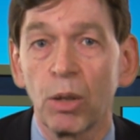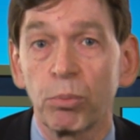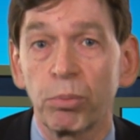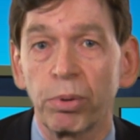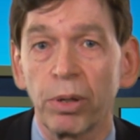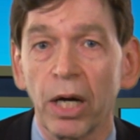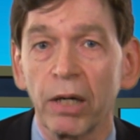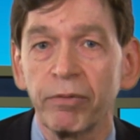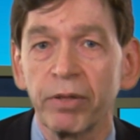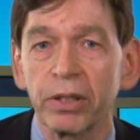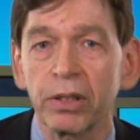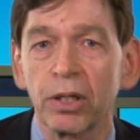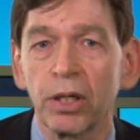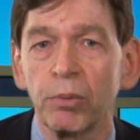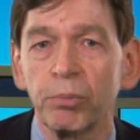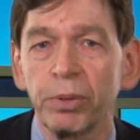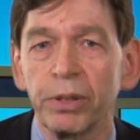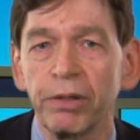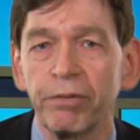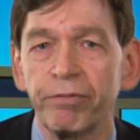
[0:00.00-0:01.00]
Private
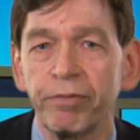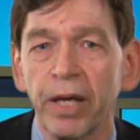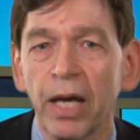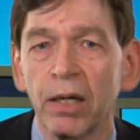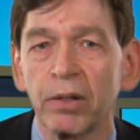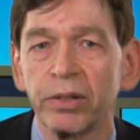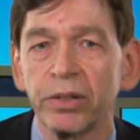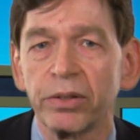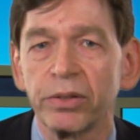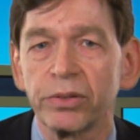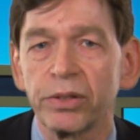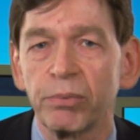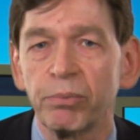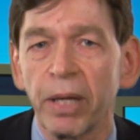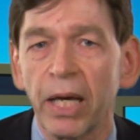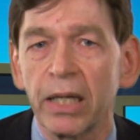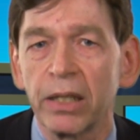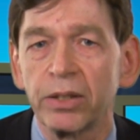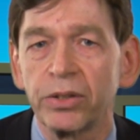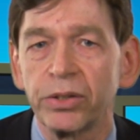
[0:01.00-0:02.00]
company founders and
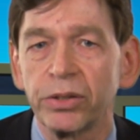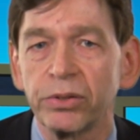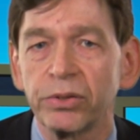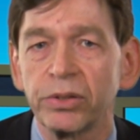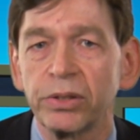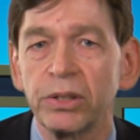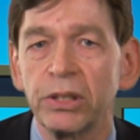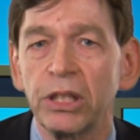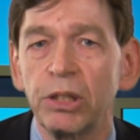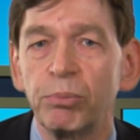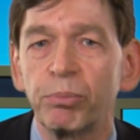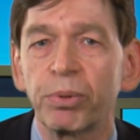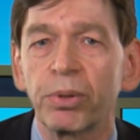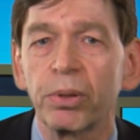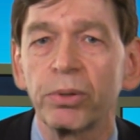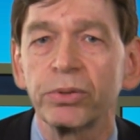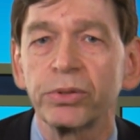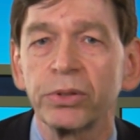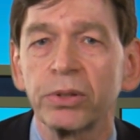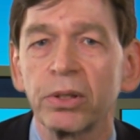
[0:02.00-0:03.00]
managers need
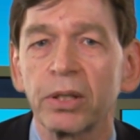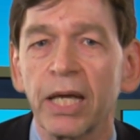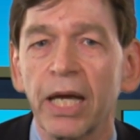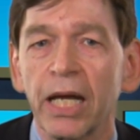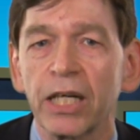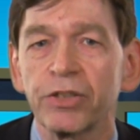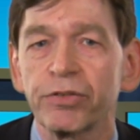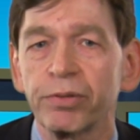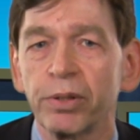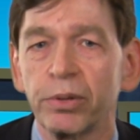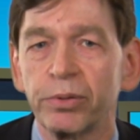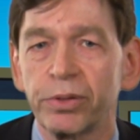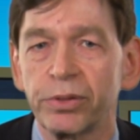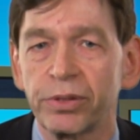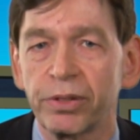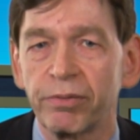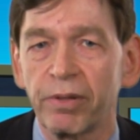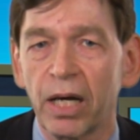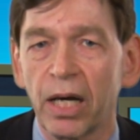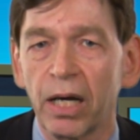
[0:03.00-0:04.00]
personal cash flow to
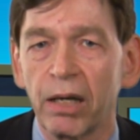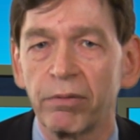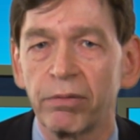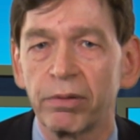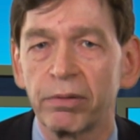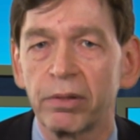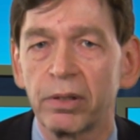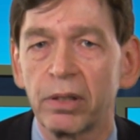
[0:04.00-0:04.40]
survive.